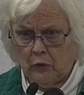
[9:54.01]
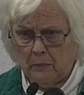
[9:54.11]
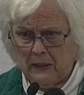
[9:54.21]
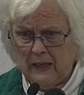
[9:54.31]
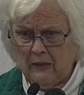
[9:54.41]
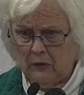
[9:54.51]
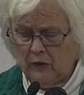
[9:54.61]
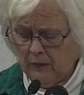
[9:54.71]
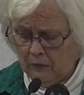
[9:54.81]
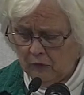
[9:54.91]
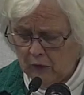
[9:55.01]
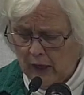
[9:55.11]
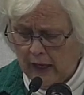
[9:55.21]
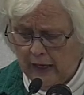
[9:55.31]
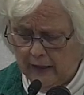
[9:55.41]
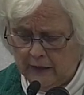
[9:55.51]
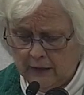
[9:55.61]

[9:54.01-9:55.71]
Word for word: a piece of Sly.